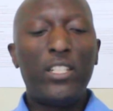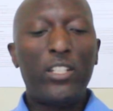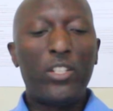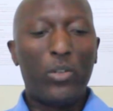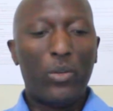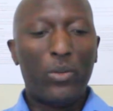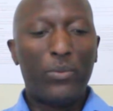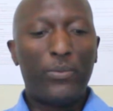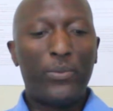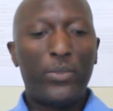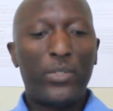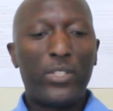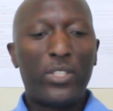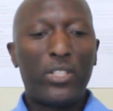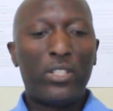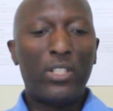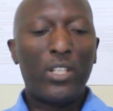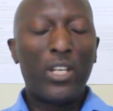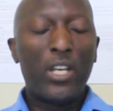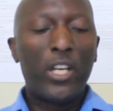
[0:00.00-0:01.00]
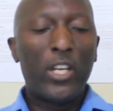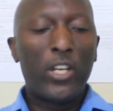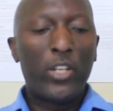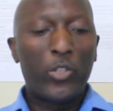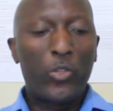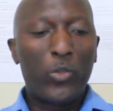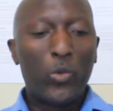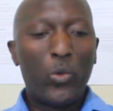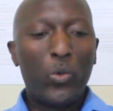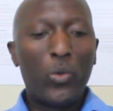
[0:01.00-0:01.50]
in the office
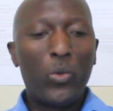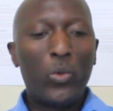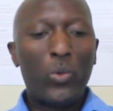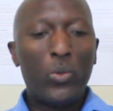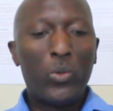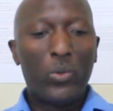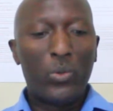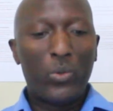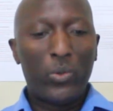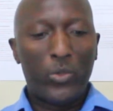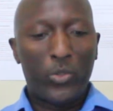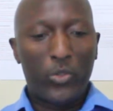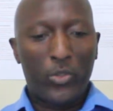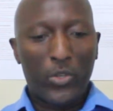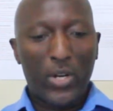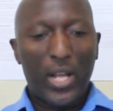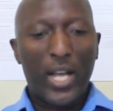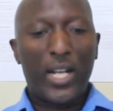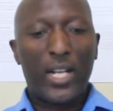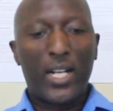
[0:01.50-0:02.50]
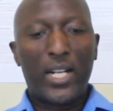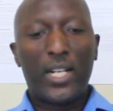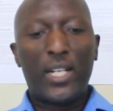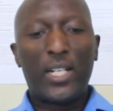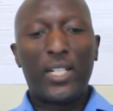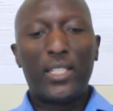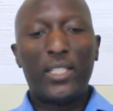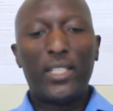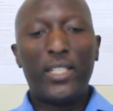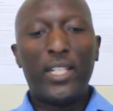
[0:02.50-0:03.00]
to track
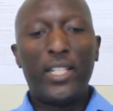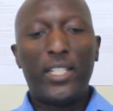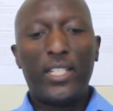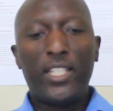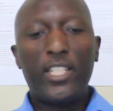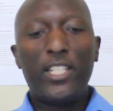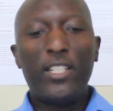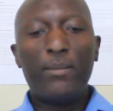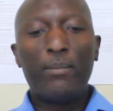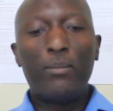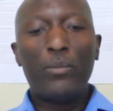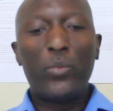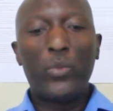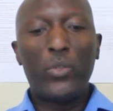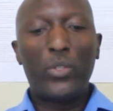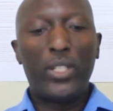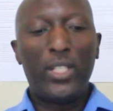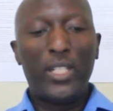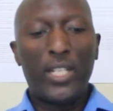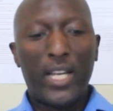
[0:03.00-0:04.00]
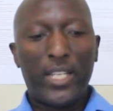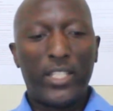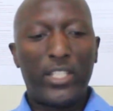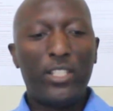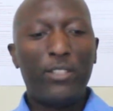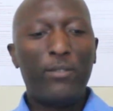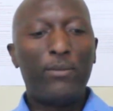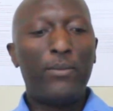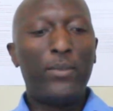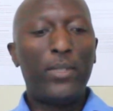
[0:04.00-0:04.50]
the team in
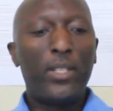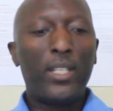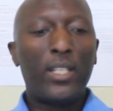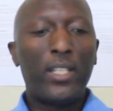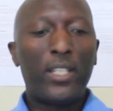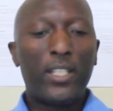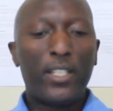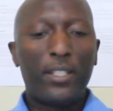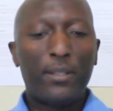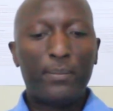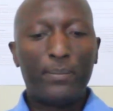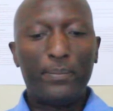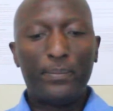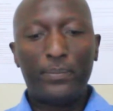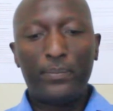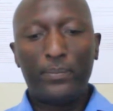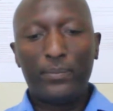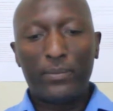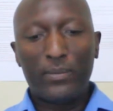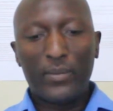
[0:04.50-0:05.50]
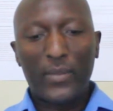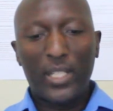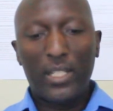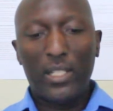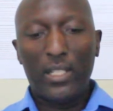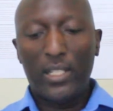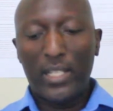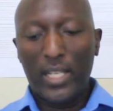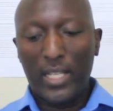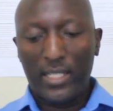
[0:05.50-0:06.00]
achieving
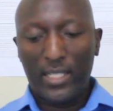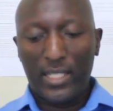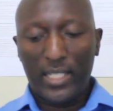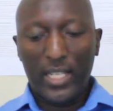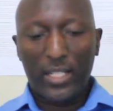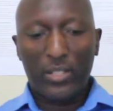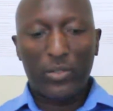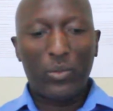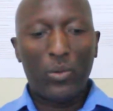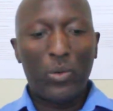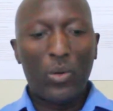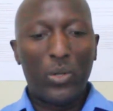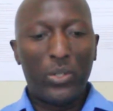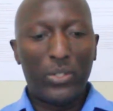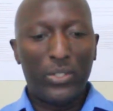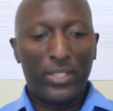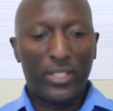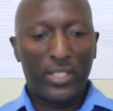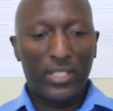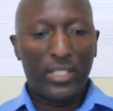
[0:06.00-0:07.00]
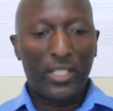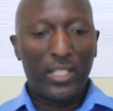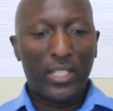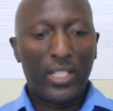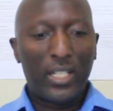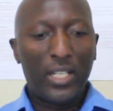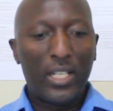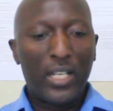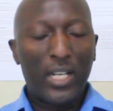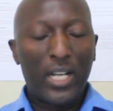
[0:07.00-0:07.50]
the set goals.
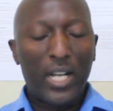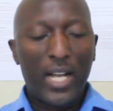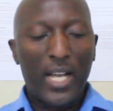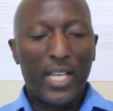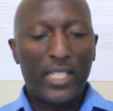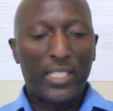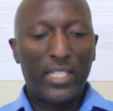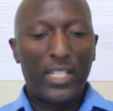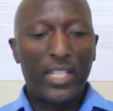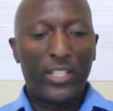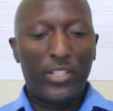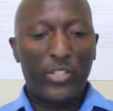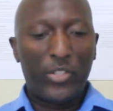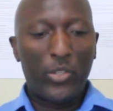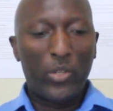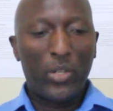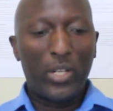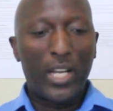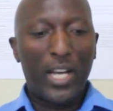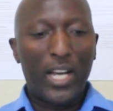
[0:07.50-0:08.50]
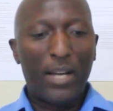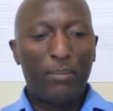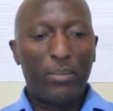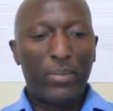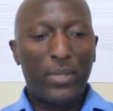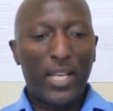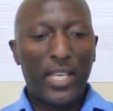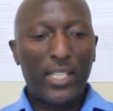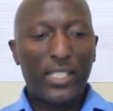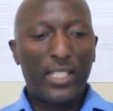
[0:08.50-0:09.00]
As the COR
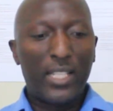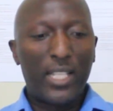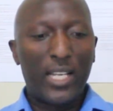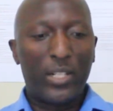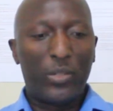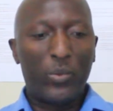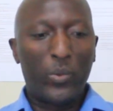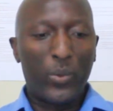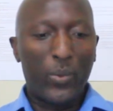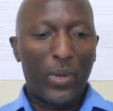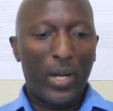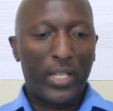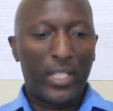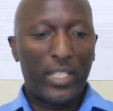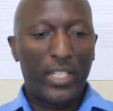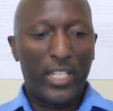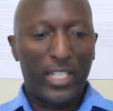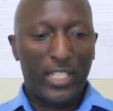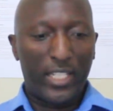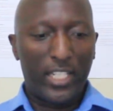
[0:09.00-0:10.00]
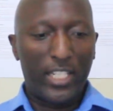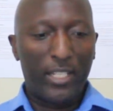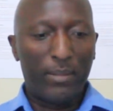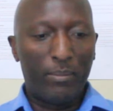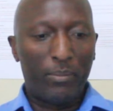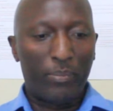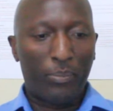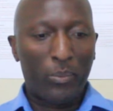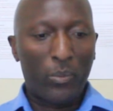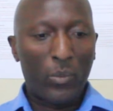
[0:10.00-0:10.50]
applies that we work in a
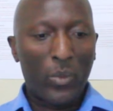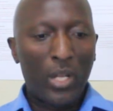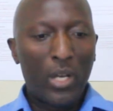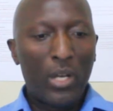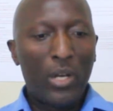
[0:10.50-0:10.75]
team.